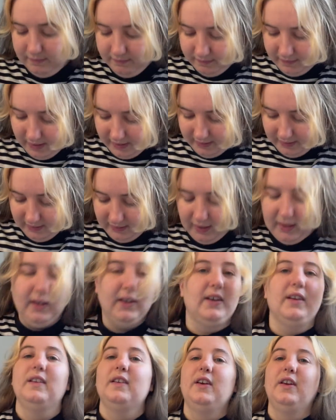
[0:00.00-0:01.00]
I think they look
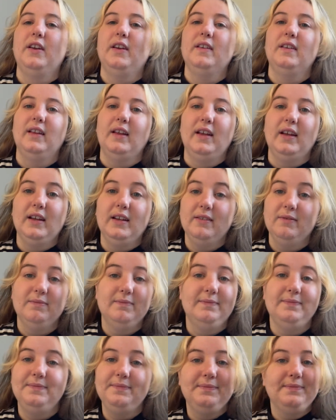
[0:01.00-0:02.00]
as good as they
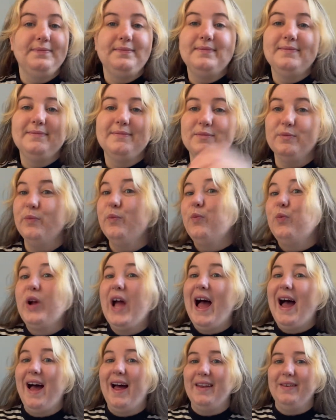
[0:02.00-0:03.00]

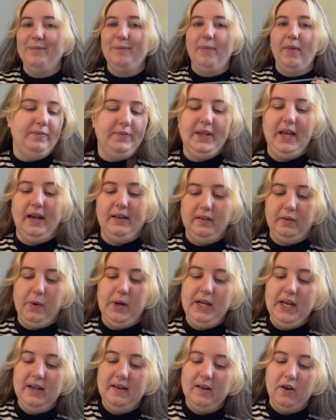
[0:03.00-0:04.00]
can. Yeah, so I
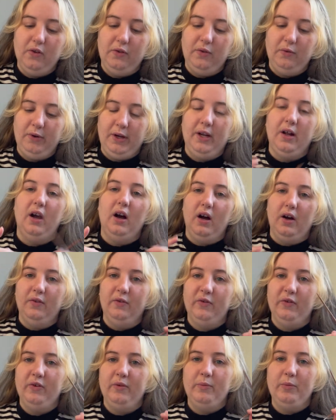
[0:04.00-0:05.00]
knit it on 3.5
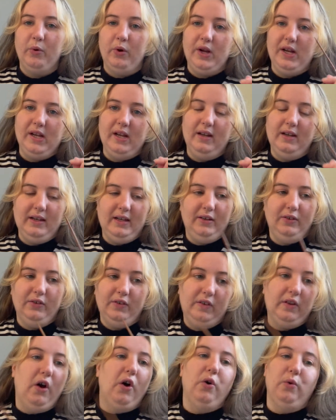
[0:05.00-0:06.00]
point needles
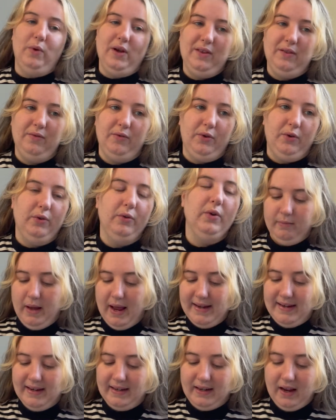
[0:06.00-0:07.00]
the whole way through. I
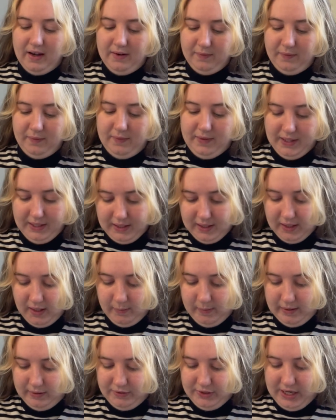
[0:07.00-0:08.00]
did kind of think
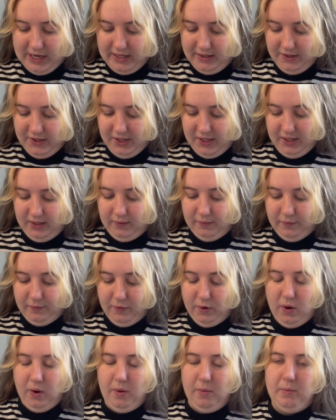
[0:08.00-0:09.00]
about changing
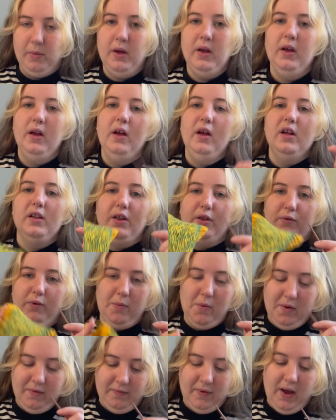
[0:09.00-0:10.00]
from the
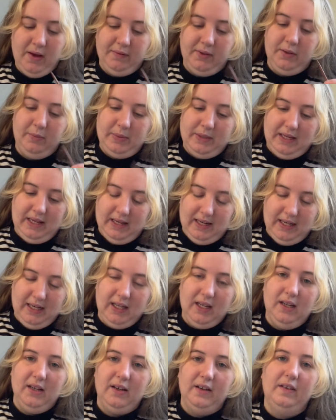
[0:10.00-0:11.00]
3.5 at the beginning,
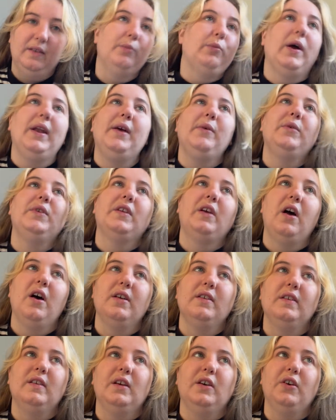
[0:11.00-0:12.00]
because when I was
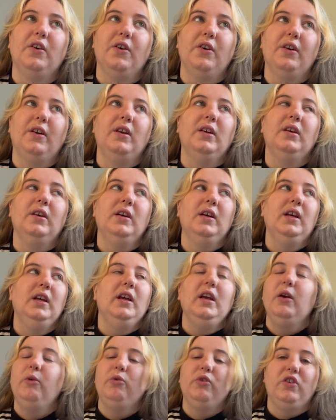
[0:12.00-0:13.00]
casting on
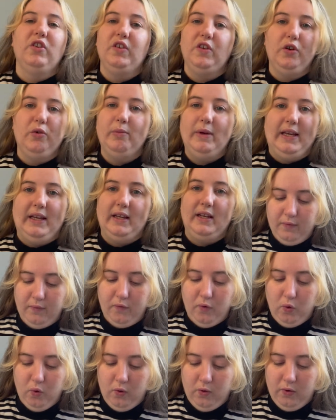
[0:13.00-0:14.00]
it was just too big
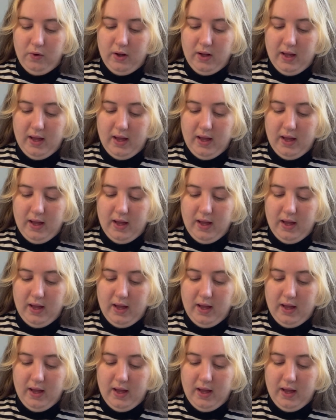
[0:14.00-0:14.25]
for